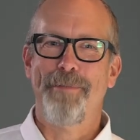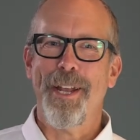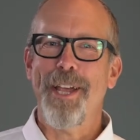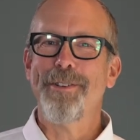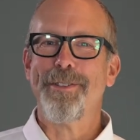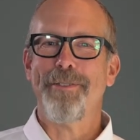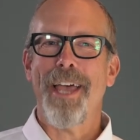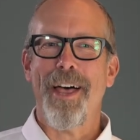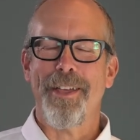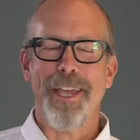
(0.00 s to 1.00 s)
but here's the
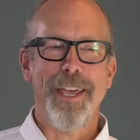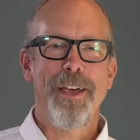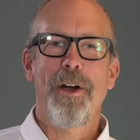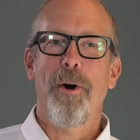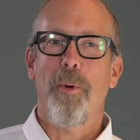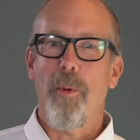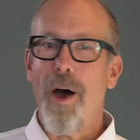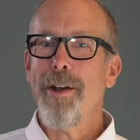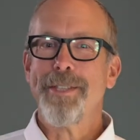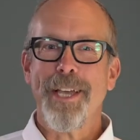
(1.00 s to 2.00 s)
reality
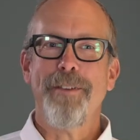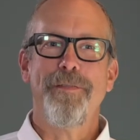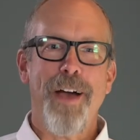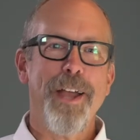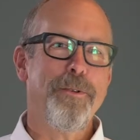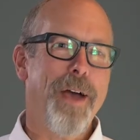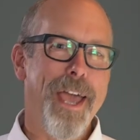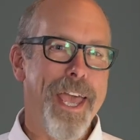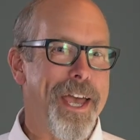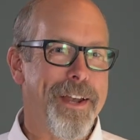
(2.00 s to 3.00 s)
water is going to find a
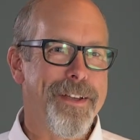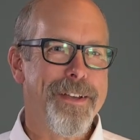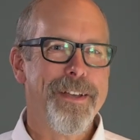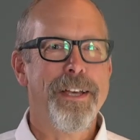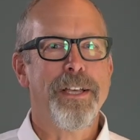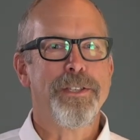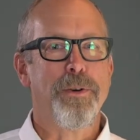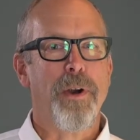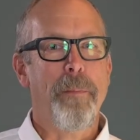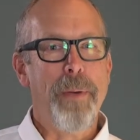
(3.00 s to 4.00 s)
way in.
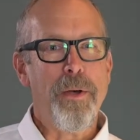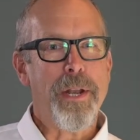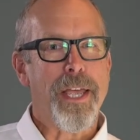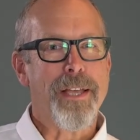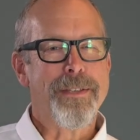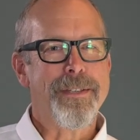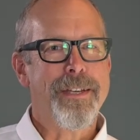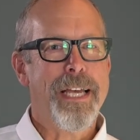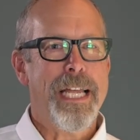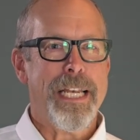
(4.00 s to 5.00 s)
So our buildings
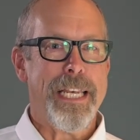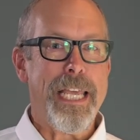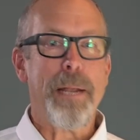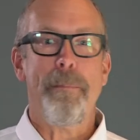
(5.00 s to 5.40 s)
need